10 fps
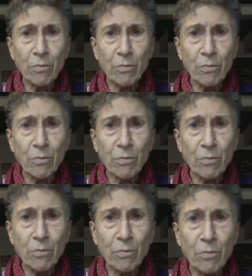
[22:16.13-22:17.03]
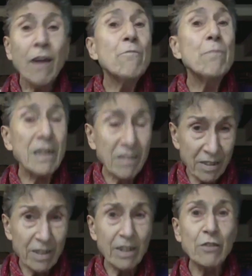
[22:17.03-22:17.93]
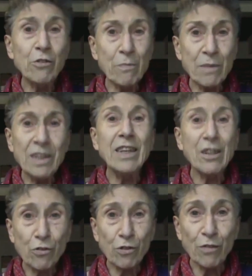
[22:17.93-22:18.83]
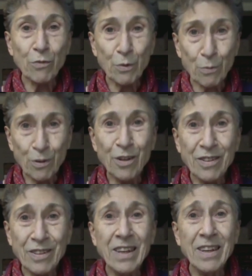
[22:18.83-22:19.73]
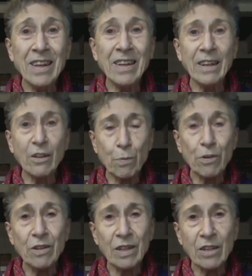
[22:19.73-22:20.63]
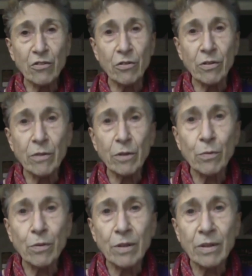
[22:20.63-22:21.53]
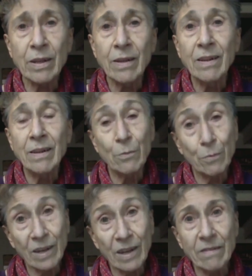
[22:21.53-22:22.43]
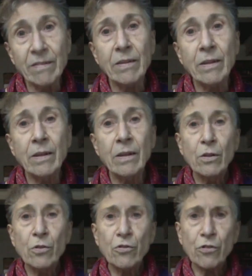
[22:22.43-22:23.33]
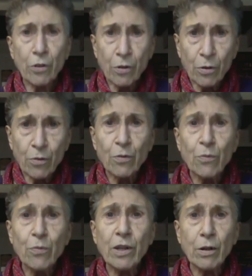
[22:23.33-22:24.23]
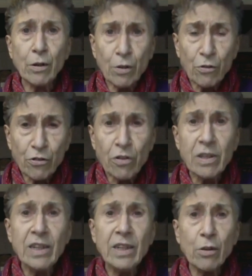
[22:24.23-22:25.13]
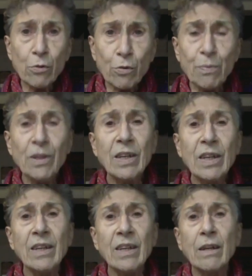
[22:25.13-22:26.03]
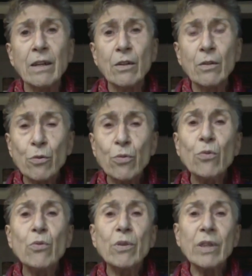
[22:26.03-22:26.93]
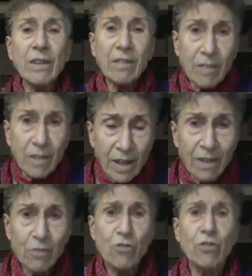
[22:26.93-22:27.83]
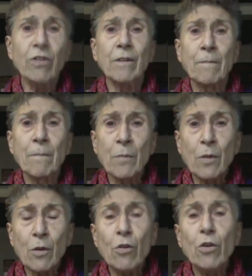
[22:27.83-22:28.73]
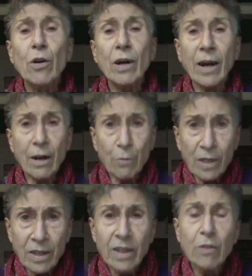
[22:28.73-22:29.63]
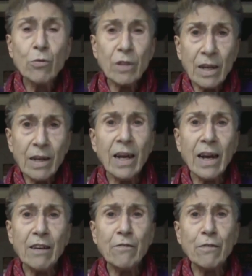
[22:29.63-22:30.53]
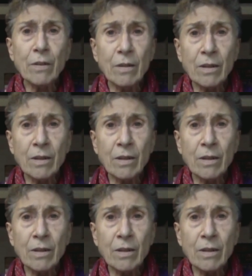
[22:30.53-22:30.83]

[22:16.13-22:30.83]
of basically domination of the world and exploitation of the world wealth. So we also need to begin to restructure, you know, our day-to-day life